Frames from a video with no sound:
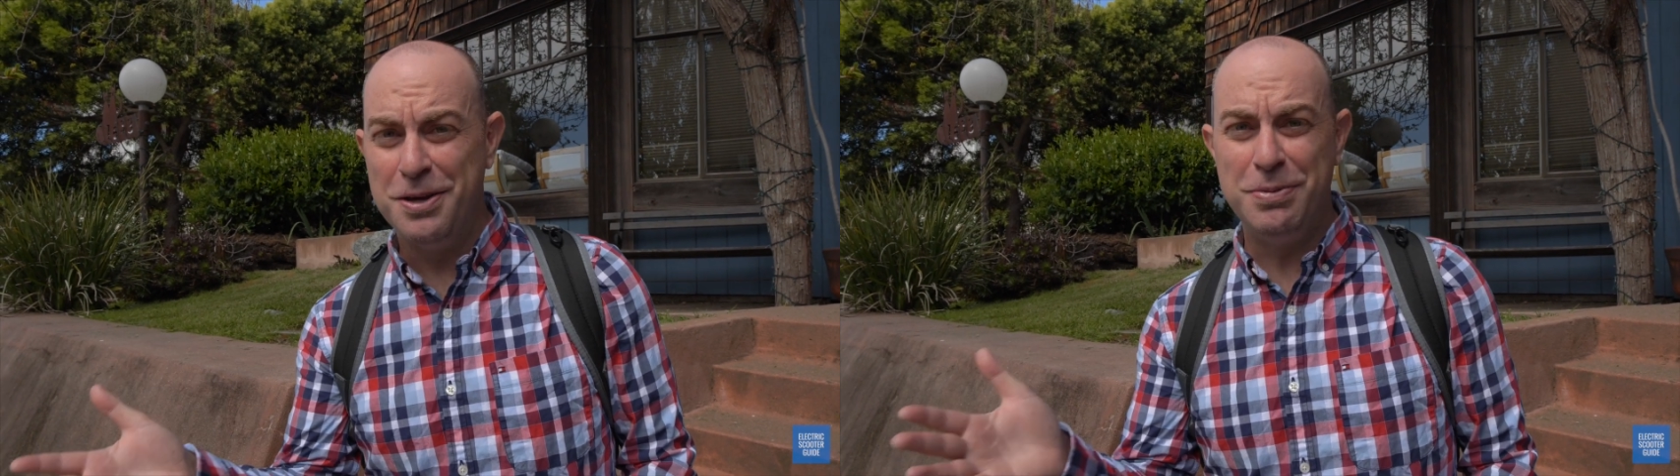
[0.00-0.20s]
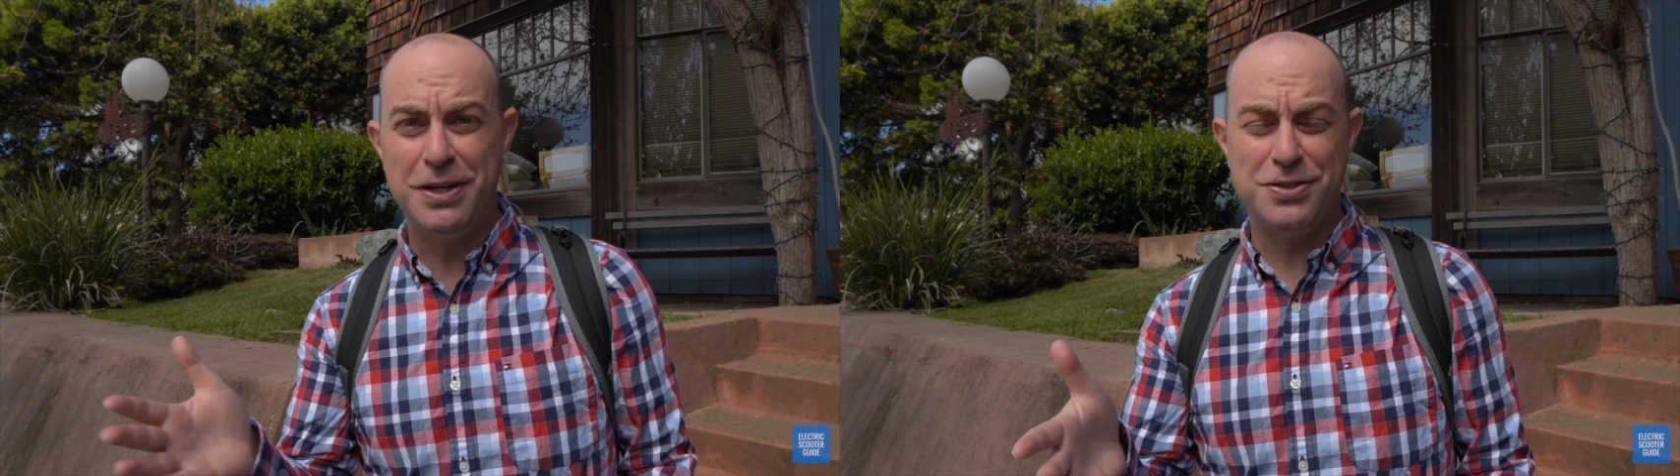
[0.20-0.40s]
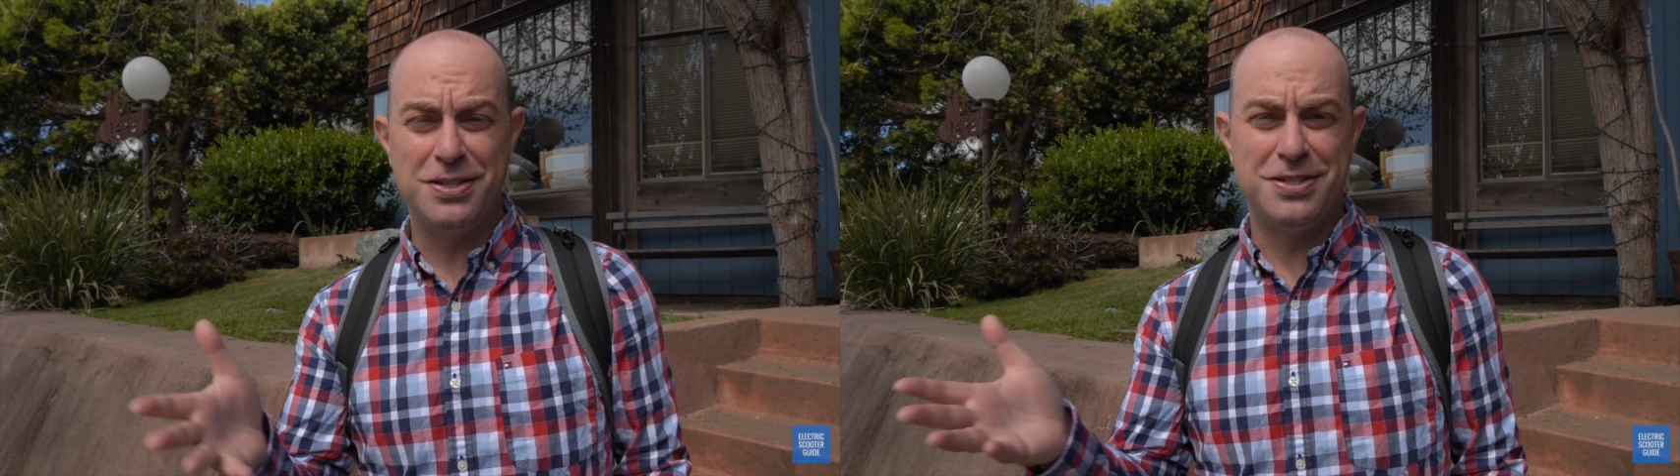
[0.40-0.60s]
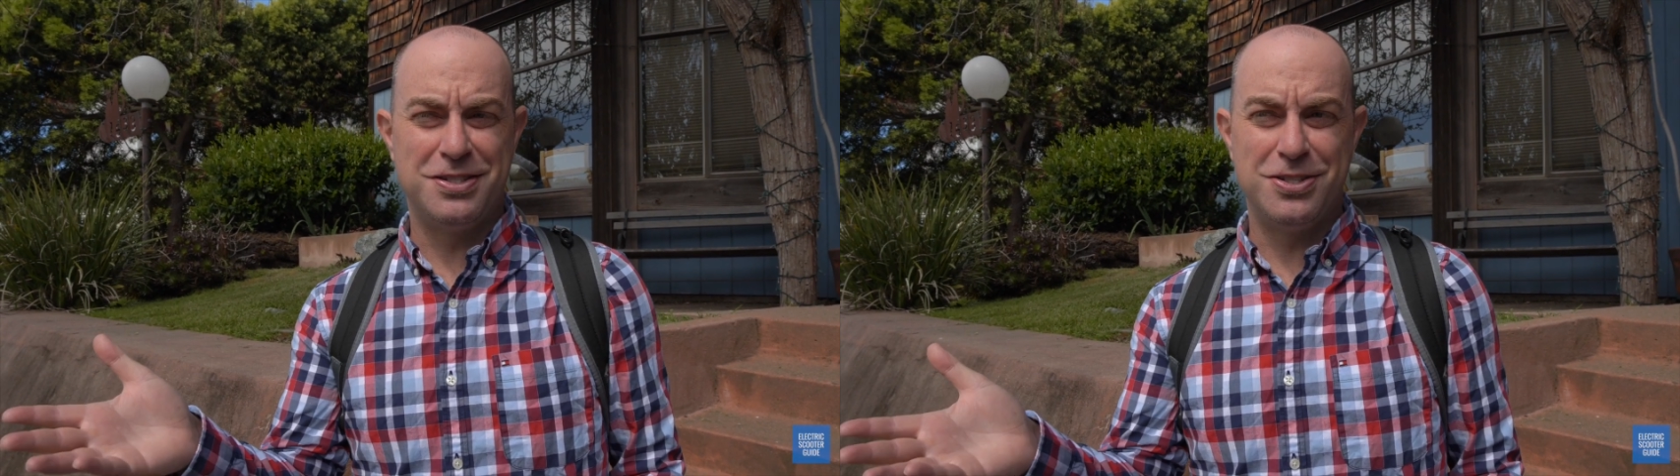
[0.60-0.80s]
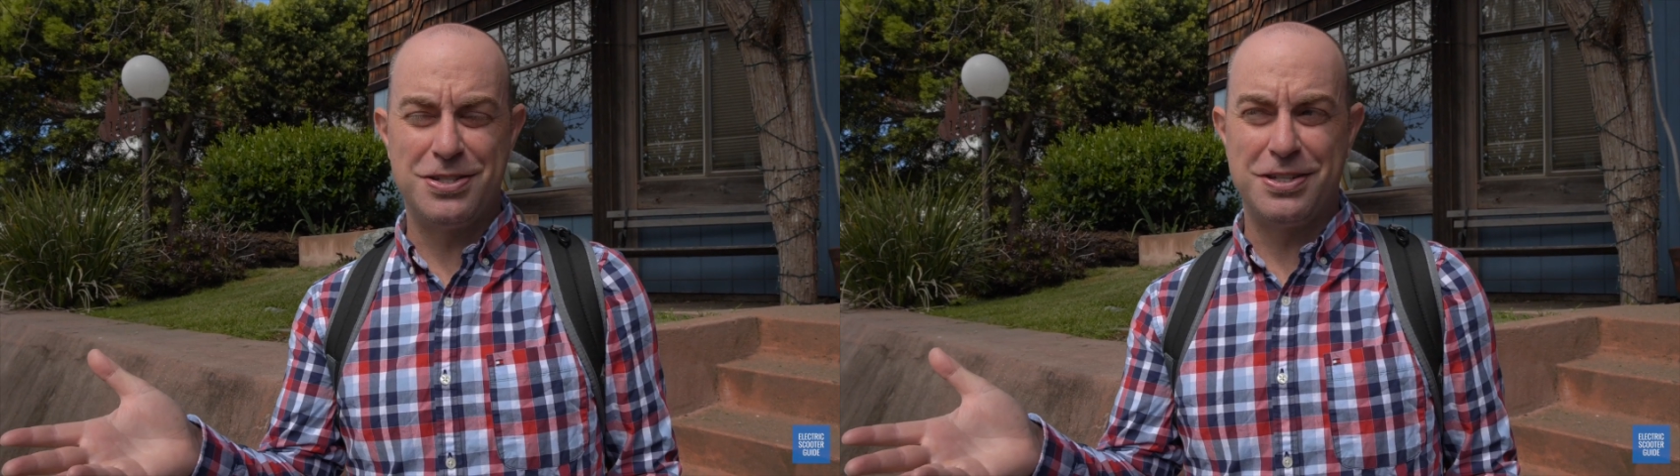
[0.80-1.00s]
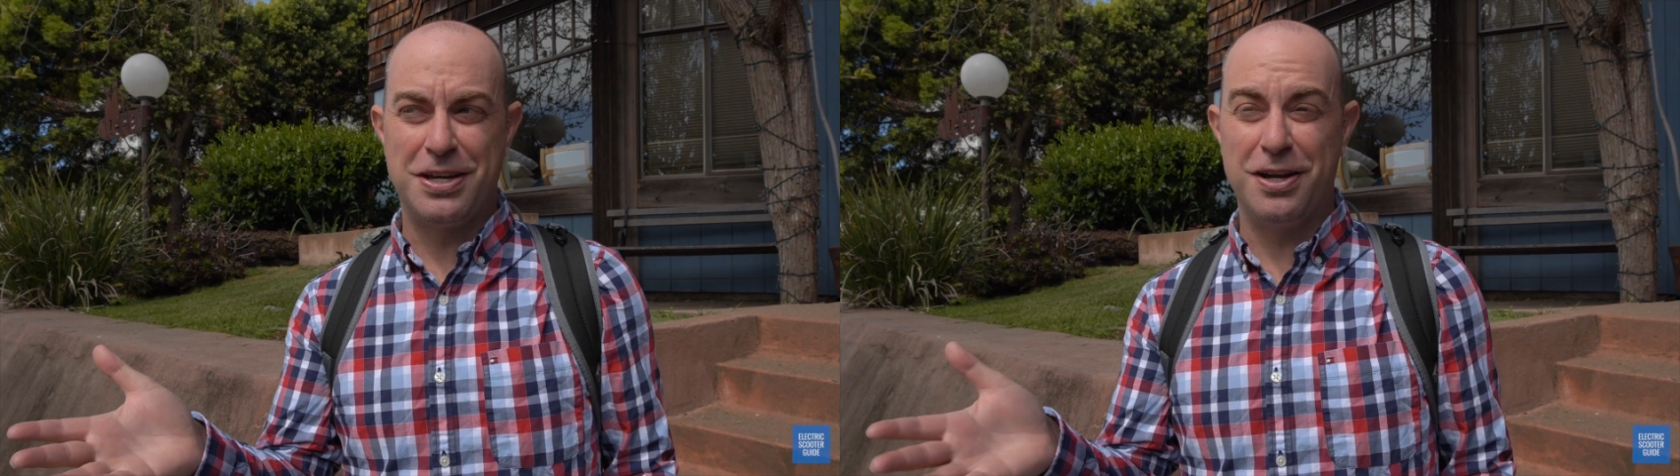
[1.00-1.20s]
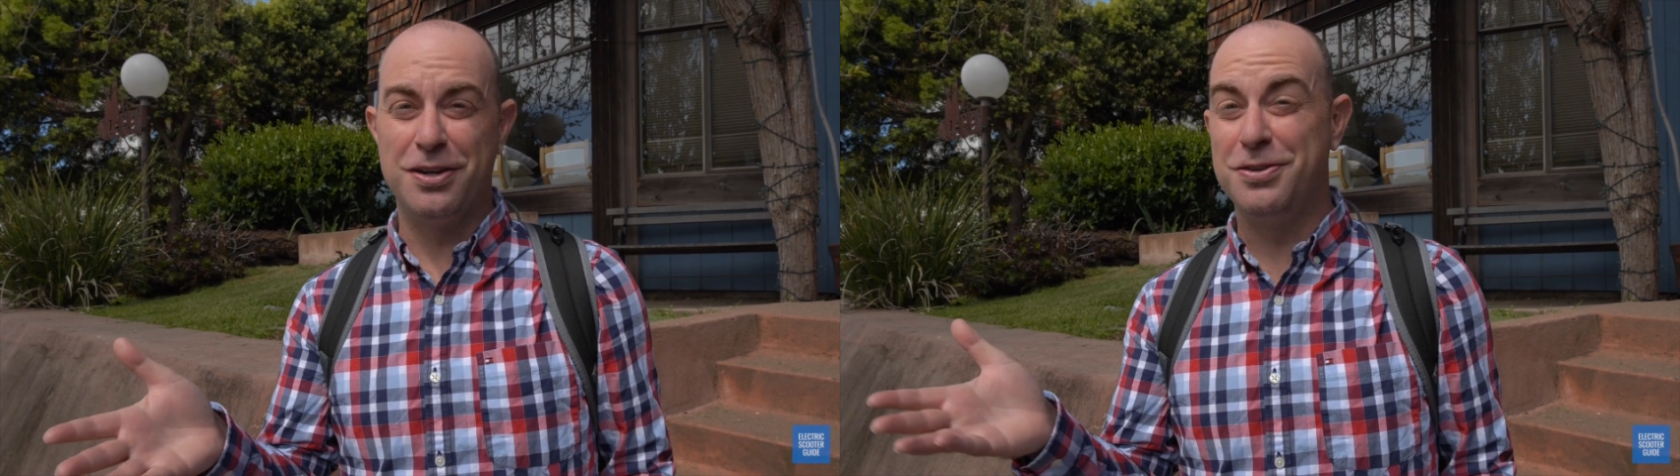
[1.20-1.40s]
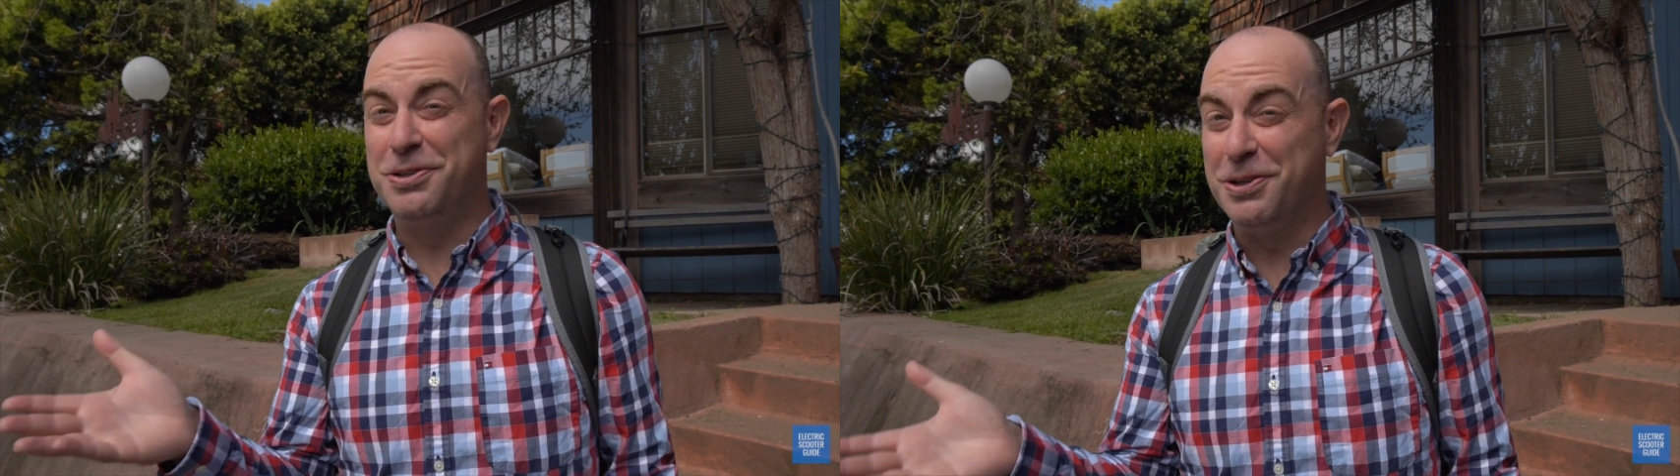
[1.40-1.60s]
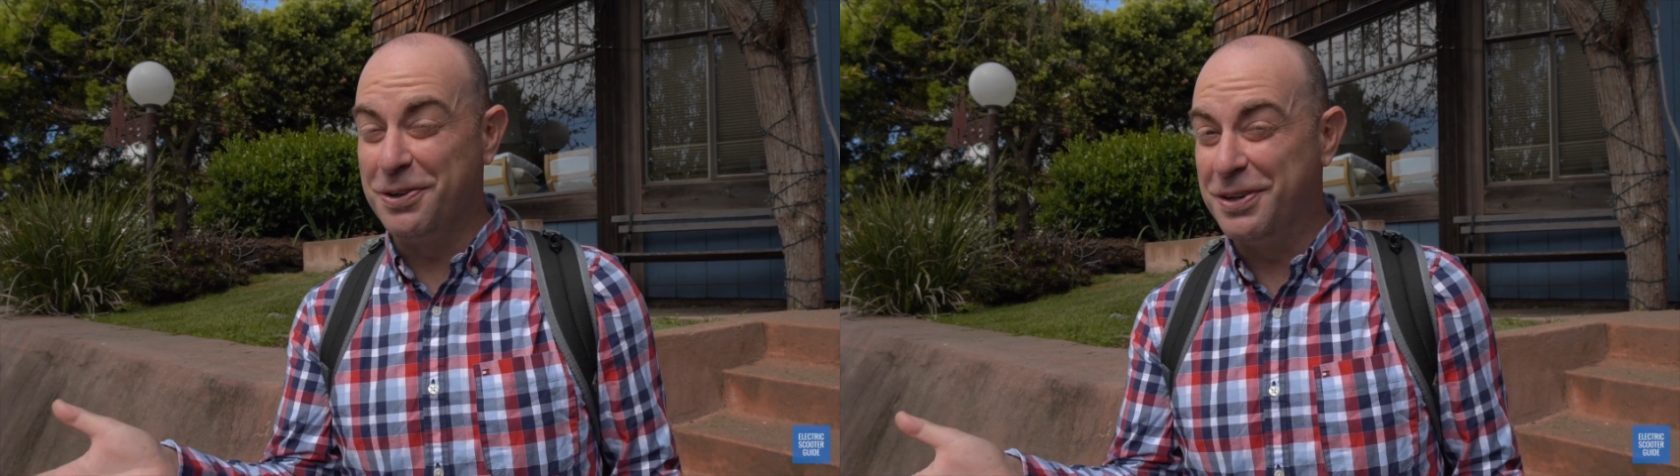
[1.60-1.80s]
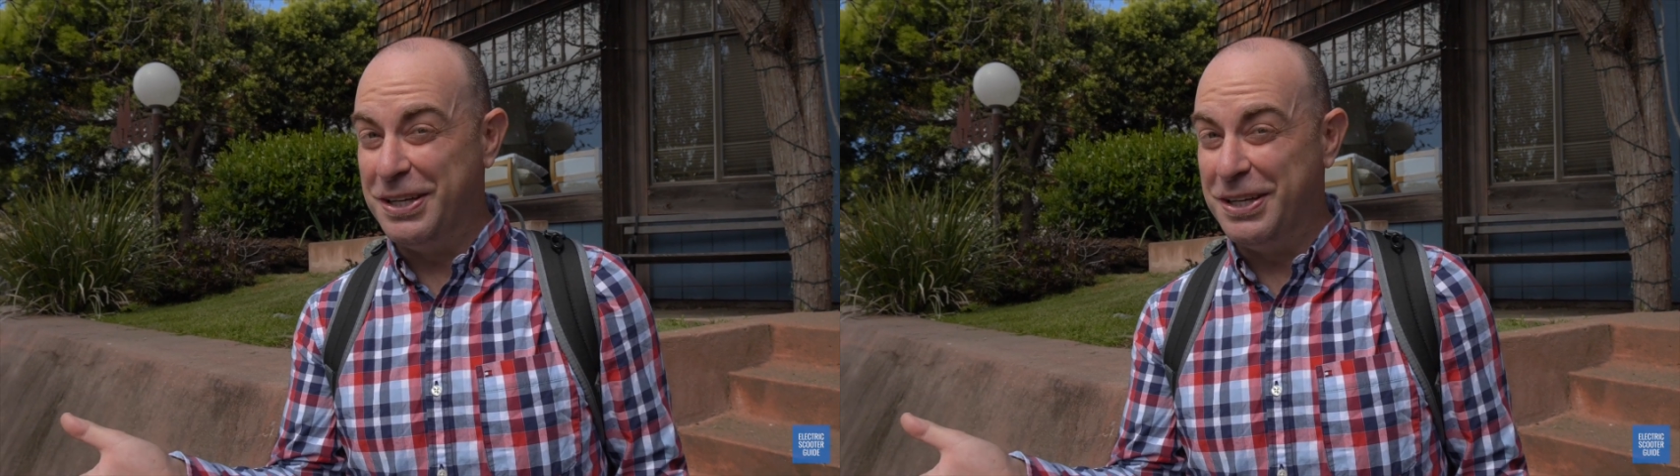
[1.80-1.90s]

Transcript: because it's just kind of dirty.